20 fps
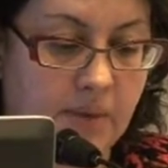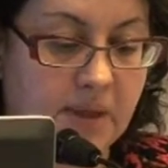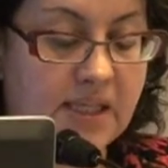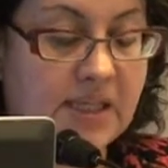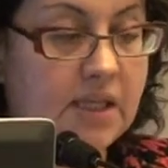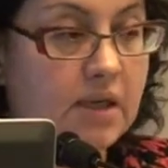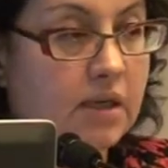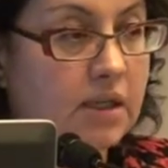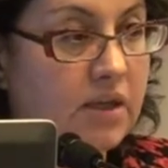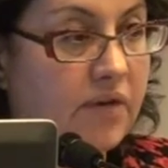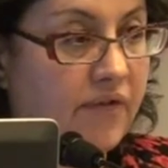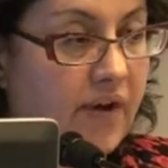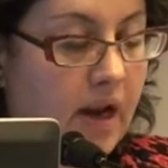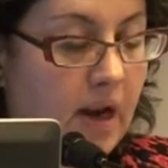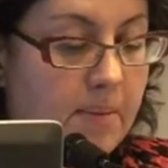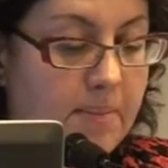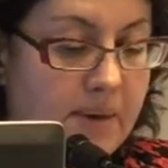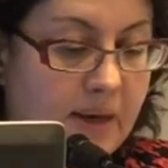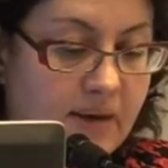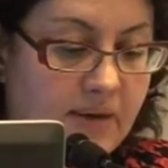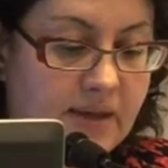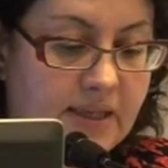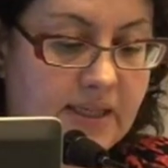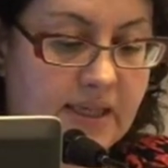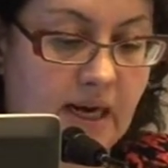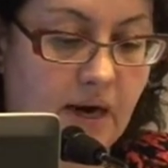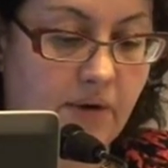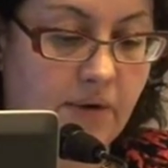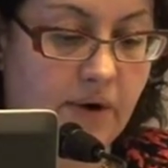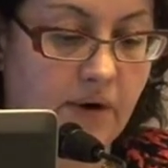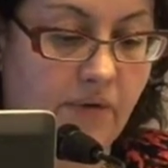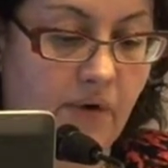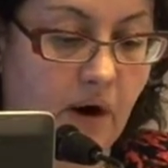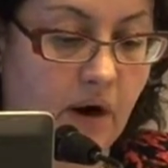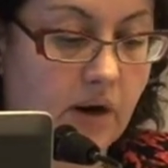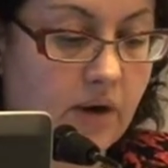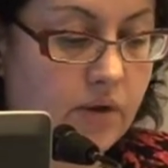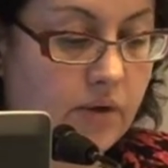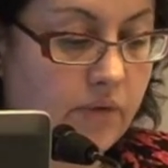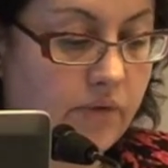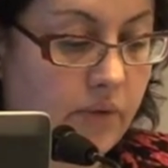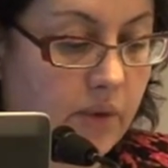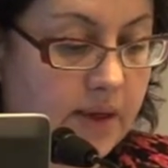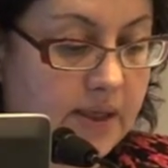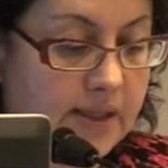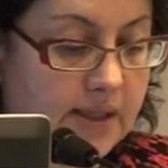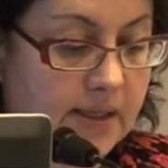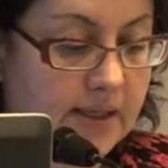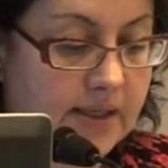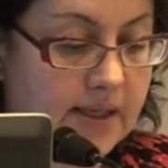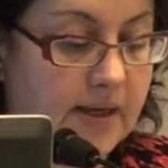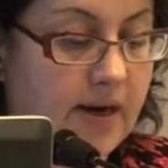We're still developing this narrative arc through Voices,